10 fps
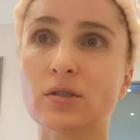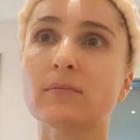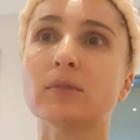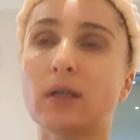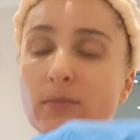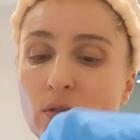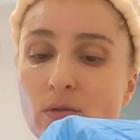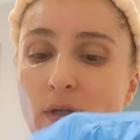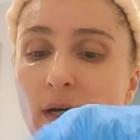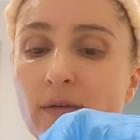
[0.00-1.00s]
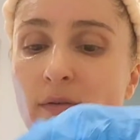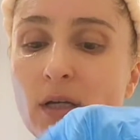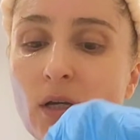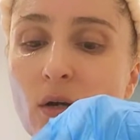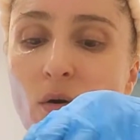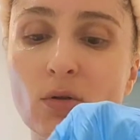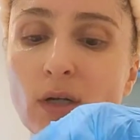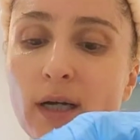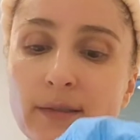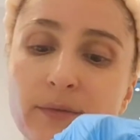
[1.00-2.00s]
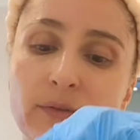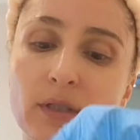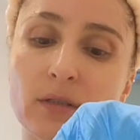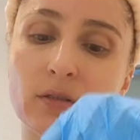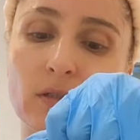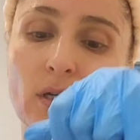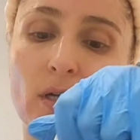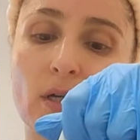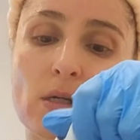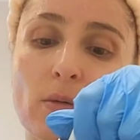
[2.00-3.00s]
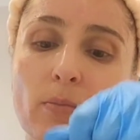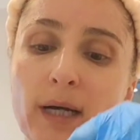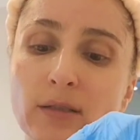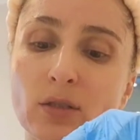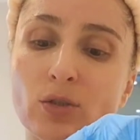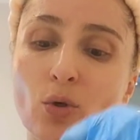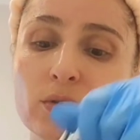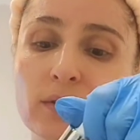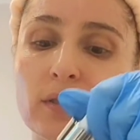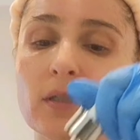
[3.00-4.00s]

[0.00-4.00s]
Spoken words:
Sometimes you have all kind of things. But don't